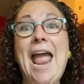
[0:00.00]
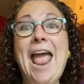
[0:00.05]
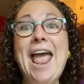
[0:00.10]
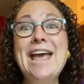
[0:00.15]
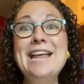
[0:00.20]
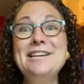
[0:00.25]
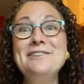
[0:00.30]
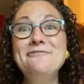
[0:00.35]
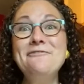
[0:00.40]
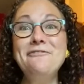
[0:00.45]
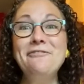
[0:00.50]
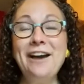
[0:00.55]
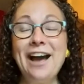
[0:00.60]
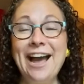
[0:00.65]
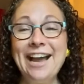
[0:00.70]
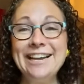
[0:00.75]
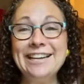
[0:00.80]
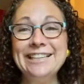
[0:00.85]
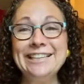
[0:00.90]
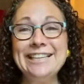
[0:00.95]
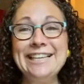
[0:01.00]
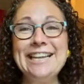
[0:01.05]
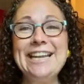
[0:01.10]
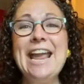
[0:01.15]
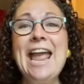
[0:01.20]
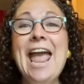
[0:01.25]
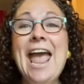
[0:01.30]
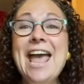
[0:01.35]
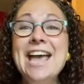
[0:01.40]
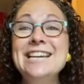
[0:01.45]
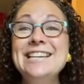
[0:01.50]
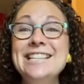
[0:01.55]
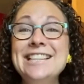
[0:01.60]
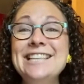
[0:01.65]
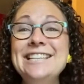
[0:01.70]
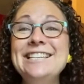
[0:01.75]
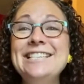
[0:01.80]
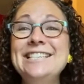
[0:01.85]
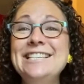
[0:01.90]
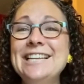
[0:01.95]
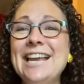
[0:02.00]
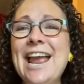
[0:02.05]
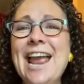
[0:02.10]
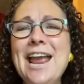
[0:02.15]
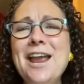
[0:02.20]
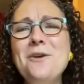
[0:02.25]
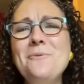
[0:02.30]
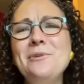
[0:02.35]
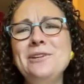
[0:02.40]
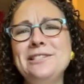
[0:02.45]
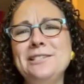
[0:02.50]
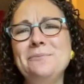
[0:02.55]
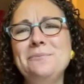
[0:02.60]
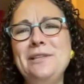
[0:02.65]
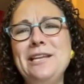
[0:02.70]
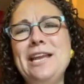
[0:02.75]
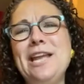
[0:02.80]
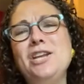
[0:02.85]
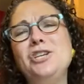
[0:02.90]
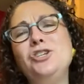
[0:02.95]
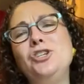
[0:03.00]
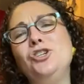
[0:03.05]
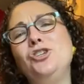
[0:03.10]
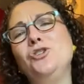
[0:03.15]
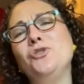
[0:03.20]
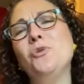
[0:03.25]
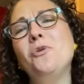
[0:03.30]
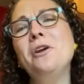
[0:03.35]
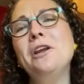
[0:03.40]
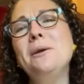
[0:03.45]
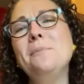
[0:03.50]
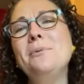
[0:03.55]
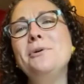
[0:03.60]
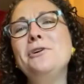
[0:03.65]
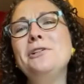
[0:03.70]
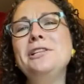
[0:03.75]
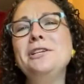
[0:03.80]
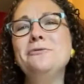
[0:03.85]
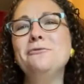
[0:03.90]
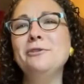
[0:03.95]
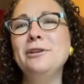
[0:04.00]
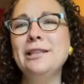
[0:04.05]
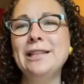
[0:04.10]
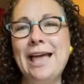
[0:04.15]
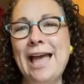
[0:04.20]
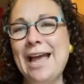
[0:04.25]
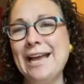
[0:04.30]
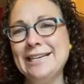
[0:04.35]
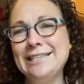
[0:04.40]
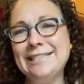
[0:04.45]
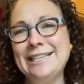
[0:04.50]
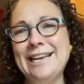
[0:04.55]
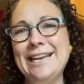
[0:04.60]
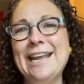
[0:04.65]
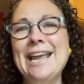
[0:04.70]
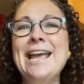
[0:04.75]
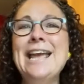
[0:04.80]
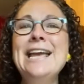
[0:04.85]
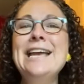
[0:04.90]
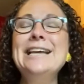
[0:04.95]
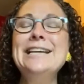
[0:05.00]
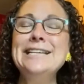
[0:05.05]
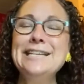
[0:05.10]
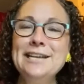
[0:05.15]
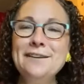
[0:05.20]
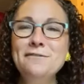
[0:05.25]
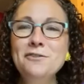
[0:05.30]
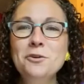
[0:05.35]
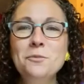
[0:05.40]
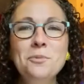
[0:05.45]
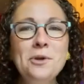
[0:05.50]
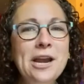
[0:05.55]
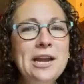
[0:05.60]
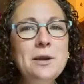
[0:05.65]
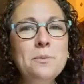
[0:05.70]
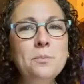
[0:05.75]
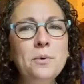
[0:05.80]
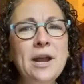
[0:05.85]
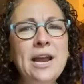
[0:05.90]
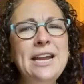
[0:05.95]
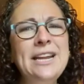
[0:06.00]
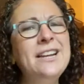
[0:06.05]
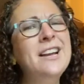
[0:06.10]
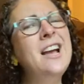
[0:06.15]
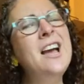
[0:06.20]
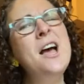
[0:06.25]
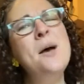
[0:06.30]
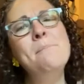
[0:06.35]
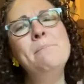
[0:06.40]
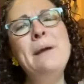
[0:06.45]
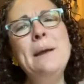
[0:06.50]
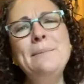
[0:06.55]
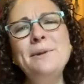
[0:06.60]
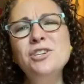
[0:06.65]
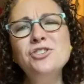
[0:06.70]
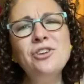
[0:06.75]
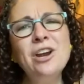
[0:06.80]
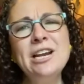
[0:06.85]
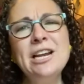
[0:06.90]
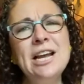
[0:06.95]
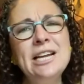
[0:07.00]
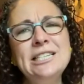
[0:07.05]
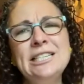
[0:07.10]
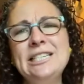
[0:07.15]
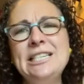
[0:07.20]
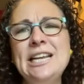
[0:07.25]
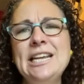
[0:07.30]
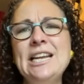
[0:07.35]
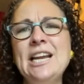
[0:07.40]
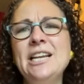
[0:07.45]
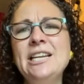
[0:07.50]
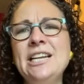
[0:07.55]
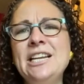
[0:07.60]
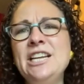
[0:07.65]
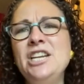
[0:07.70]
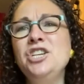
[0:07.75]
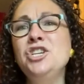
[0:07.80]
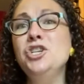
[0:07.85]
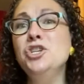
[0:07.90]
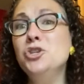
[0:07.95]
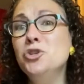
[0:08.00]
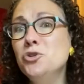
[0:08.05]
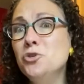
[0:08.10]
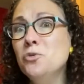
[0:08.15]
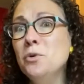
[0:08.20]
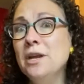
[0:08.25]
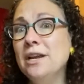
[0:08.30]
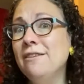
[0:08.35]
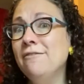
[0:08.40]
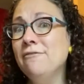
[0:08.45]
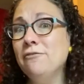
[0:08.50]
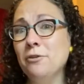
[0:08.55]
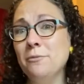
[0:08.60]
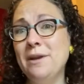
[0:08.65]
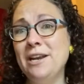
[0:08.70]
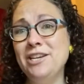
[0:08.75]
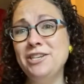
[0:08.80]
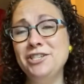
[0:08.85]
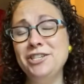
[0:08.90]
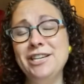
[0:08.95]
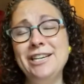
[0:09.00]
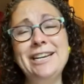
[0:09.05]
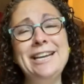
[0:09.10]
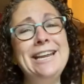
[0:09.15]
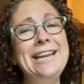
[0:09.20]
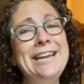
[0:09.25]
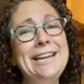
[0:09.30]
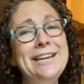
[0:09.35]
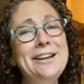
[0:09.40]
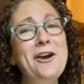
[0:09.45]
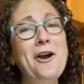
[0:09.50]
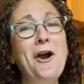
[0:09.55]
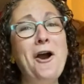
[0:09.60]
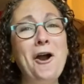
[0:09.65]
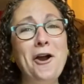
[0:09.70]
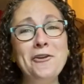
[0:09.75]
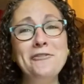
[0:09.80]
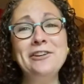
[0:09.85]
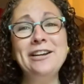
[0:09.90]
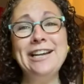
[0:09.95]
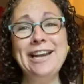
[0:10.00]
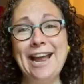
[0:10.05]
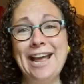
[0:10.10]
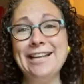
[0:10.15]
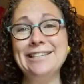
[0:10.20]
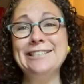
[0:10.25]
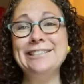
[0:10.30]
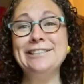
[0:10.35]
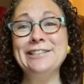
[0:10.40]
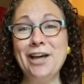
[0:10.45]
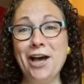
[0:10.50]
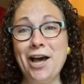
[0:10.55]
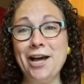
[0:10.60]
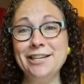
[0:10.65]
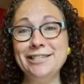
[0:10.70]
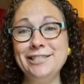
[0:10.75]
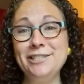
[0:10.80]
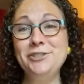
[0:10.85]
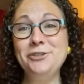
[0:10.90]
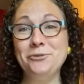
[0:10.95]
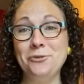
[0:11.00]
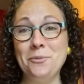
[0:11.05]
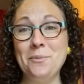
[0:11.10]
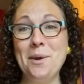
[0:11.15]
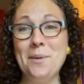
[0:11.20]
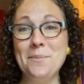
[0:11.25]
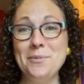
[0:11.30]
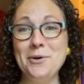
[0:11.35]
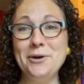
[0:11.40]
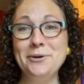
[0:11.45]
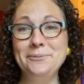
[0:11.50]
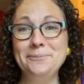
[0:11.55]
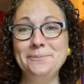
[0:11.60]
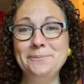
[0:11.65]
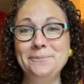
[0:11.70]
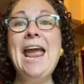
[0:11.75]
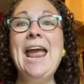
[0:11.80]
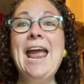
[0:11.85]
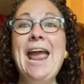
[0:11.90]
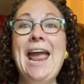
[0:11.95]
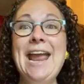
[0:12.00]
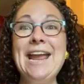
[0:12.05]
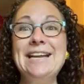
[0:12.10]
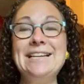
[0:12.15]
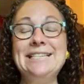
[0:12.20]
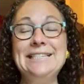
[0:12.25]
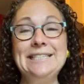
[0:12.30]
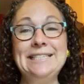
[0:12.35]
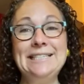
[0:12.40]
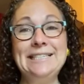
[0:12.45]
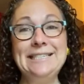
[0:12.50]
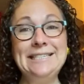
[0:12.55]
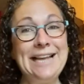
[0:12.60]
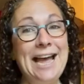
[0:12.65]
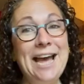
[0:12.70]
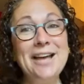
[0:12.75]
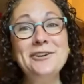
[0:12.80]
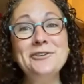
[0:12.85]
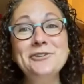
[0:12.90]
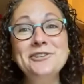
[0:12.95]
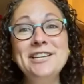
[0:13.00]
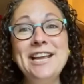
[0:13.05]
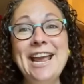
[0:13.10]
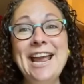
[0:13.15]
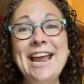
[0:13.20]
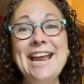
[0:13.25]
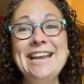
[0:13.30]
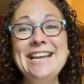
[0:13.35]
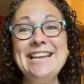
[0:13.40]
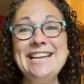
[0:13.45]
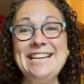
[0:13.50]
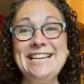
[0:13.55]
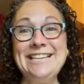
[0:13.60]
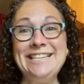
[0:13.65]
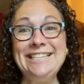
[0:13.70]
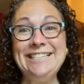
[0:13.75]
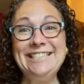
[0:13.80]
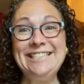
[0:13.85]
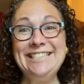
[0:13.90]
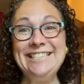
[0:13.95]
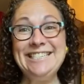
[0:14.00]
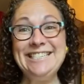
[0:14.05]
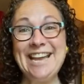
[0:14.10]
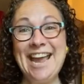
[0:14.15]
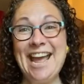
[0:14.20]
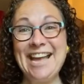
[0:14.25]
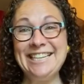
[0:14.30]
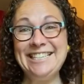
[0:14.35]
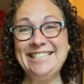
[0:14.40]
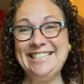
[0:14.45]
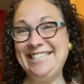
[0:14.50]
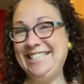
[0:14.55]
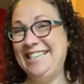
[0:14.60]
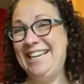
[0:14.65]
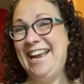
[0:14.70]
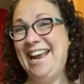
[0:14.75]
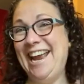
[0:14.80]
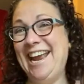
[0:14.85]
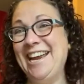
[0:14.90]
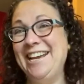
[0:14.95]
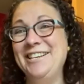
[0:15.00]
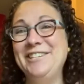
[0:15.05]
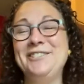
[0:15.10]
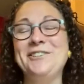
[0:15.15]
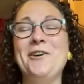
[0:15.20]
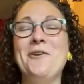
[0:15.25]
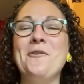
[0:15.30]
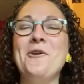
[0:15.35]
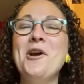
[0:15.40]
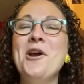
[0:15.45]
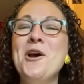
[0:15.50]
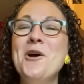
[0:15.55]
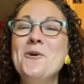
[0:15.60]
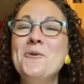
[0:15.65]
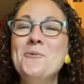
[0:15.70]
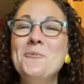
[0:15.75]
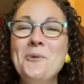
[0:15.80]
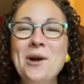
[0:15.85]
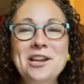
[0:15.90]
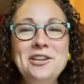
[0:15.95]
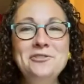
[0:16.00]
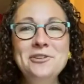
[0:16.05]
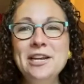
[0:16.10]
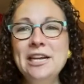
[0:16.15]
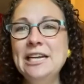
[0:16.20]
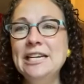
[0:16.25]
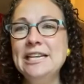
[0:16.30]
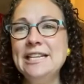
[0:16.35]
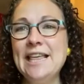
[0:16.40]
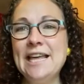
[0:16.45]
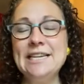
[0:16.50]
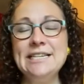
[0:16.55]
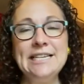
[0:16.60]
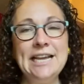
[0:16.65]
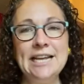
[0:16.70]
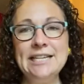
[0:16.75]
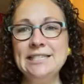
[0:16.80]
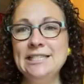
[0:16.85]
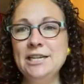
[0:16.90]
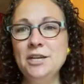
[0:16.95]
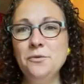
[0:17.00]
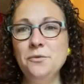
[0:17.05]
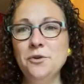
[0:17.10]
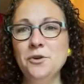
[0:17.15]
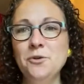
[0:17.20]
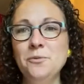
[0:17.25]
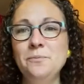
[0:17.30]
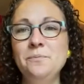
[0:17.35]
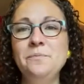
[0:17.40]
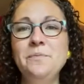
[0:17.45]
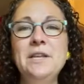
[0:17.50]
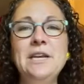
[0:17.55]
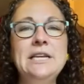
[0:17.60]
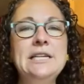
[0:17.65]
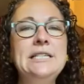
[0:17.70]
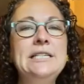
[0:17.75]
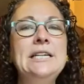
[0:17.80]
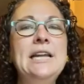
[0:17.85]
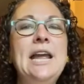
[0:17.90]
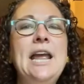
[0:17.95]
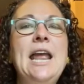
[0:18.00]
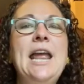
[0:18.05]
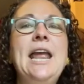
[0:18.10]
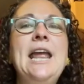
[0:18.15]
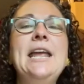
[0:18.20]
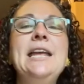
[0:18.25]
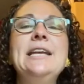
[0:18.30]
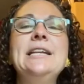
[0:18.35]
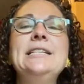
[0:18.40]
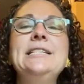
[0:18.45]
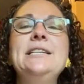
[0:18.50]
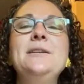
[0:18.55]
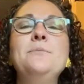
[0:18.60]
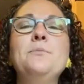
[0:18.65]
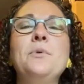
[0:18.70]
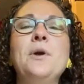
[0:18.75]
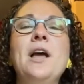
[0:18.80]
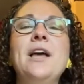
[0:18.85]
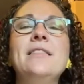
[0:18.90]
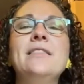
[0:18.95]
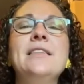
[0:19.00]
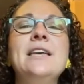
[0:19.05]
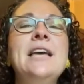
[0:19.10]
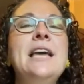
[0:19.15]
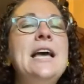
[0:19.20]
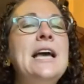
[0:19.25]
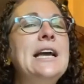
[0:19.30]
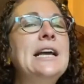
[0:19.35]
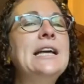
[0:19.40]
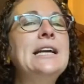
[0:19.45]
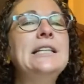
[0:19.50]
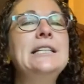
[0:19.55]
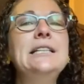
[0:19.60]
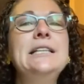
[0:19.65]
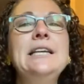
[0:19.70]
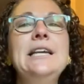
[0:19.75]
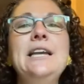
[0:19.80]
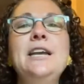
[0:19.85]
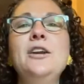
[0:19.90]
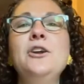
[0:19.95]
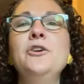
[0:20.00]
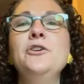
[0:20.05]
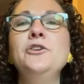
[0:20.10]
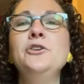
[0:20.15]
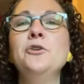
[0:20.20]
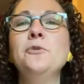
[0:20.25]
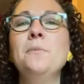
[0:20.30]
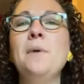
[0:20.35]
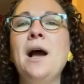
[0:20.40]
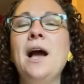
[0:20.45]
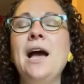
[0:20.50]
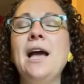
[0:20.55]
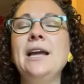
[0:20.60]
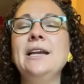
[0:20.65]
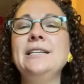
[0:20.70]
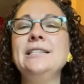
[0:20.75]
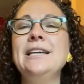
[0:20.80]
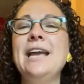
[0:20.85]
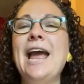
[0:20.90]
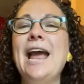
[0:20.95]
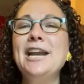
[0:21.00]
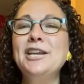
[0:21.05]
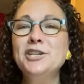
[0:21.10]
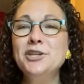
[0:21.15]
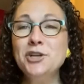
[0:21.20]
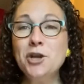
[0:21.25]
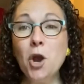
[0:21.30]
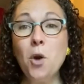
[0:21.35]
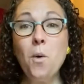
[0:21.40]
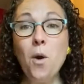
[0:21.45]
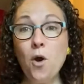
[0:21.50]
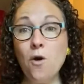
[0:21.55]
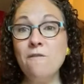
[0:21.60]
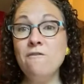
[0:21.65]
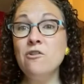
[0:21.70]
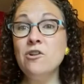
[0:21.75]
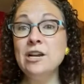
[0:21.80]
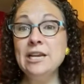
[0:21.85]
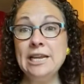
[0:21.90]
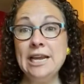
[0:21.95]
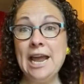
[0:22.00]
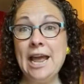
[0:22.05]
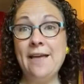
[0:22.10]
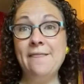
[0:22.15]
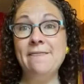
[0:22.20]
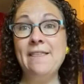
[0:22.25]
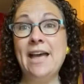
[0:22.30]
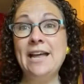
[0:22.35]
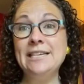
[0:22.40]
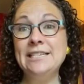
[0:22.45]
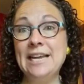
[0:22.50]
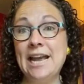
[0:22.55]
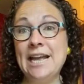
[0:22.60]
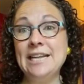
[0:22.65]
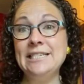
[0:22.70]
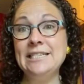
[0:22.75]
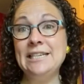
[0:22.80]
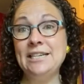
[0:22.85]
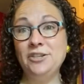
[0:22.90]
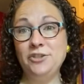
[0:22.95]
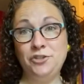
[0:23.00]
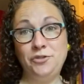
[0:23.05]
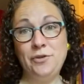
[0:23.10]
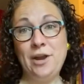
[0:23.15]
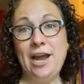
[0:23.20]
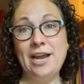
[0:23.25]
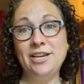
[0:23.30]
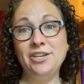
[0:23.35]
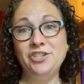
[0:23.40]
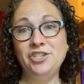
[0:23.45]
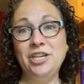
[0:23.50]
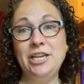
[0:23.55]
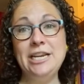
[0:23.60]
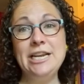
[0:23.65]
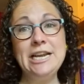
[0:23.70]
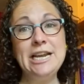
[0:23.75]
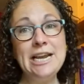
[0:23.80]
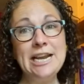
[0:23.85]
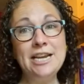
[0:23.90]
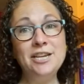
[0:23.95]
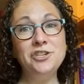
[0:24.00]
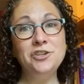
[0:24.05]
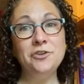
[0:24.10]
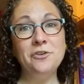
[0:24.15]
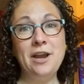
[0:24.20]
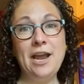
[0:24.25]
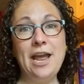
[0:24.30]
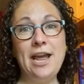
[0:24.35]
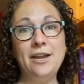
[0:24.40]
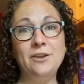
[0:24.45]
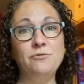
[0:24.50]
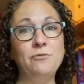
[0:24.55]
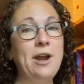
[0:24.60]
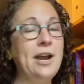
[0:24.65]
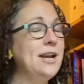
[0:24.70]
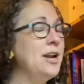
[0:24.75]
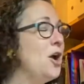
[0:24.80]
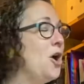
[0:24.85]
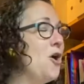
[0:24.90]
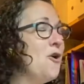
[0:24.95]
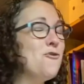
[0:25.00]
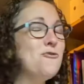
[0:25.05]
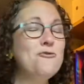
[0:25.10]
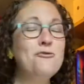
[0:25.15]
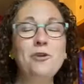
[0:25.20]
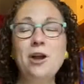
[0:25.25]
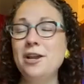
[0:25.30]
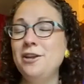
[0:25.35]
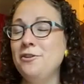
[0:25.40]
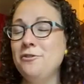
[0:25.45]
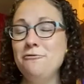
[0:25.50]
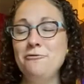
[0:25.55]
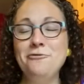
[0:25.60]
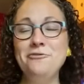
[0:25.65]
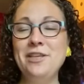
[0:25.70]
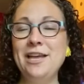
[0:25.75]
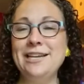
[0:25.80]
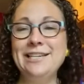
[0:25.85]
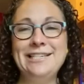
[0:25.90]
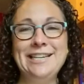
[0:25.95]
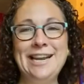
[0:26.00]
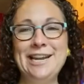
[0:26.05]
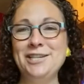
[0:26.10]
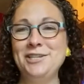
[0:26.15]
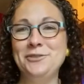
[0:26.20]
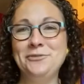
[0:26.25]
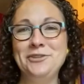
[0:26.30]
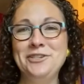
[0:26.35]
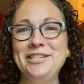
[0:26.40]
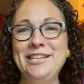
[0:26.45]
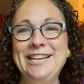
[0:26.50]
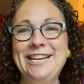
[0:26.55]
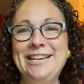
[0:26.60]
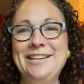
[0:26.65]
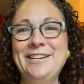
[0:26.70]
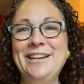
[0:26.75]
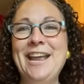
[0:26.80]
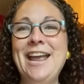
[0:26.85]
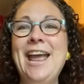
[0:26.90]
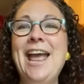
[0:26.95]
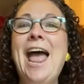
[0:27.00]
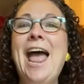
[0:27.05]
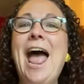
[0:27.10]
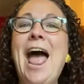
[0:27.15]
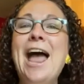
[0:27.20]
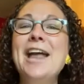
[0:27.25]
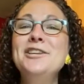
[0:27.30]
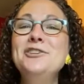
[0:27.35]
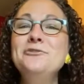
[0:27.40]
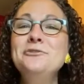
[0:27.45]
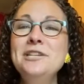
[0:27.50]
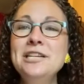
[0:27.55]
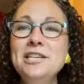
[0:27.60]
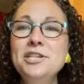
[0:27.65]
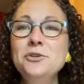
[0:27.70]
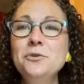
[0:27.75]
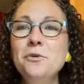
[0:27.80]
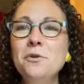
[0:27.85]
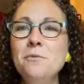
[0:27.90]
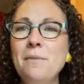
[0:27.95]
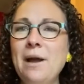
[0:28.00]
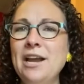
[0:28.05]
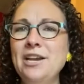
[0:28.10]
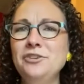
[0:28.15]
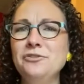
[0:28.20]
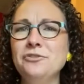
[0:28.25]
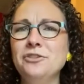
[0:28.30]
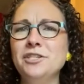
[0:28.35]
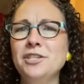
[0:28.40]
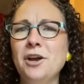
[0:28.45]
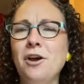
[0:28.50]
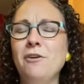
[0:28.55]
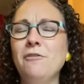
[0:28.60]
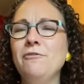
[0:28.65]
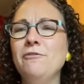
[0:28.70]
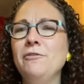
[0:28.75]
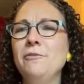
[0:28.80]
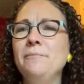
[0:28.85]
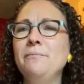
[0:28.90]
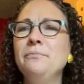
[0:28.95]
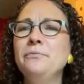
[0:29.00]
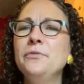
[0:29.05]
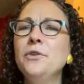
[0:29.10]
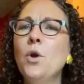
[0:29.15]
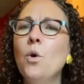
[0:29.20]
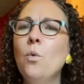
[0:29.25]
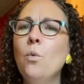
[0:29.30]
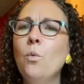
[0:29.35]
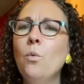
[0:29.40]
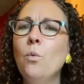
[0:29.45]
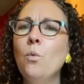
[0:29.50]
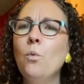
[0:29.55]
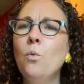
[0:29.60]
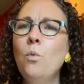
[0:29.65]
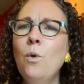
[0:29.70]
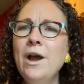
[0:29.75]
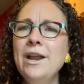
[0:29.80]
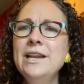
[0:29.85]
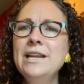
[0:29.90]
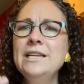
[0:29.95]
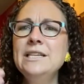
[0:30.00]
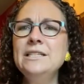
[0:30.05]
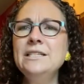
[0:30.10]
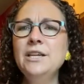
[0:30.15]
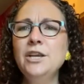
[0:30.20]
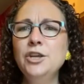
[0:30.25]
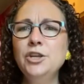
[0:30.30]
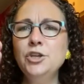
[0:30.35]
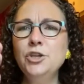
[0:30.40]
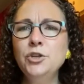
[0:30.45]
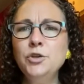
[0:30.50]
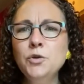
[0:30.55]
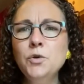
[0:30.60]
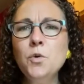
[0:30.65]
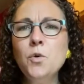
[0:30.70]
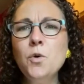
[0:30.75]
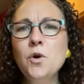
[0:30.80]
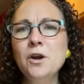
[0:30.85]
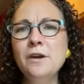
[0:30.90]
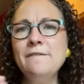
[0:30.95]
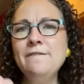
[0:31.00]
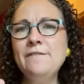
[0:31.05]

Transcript: And finally, end the day with something enjoyable and relaxing. Give your brain a break. Maybe try not to take on any new information. It already has a lot to remember. And Saturday is test day. So when you get into that testing room, take a deep breath, clear your mind, and go over again that testing strategy in your head, right? Run through that dance routine. And you need to remind yourself, what is your